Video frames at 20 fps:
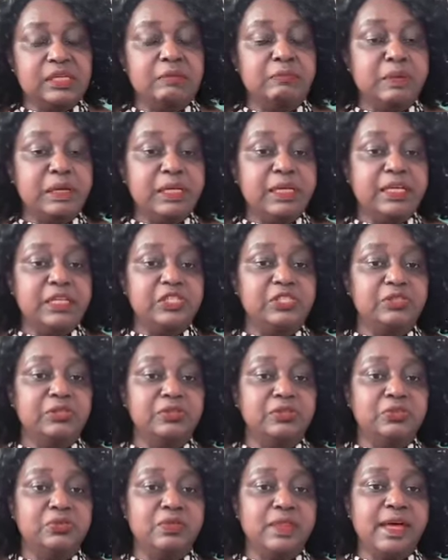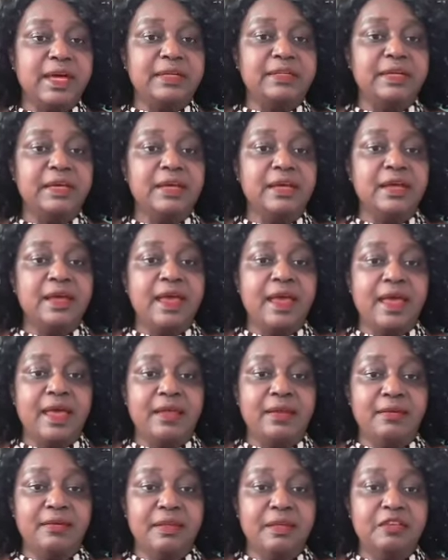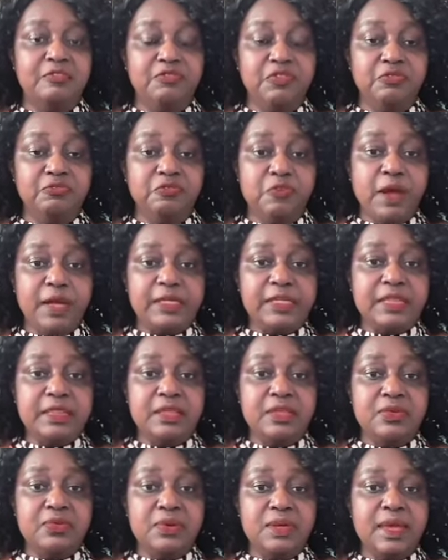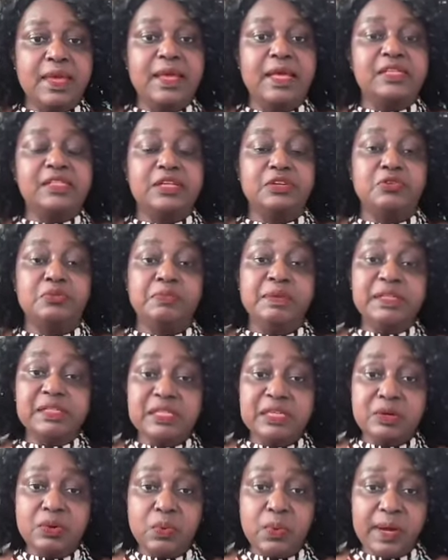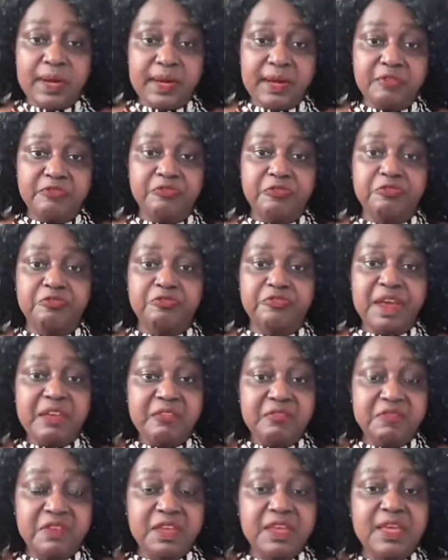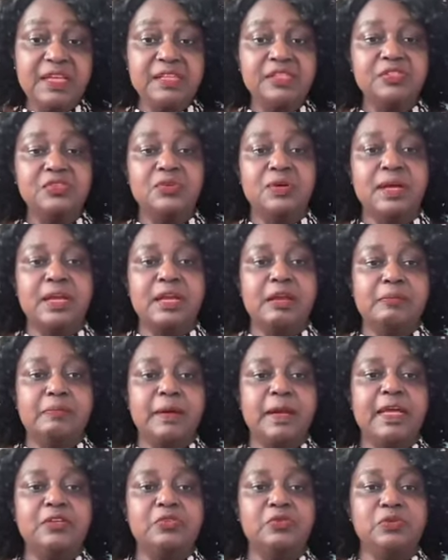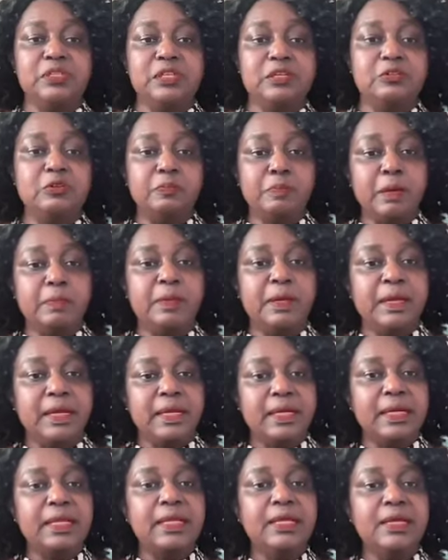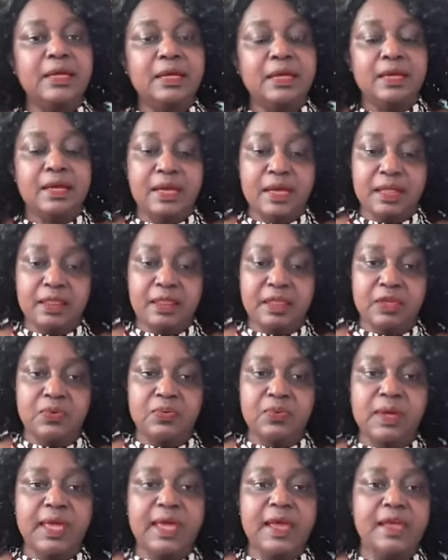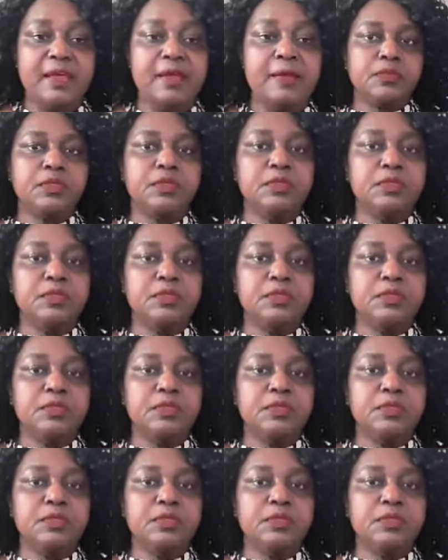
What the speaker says: implication to that. And if you've worked in the UK as a domestic worker for 5 years, you can apply to settle permanently in the UK.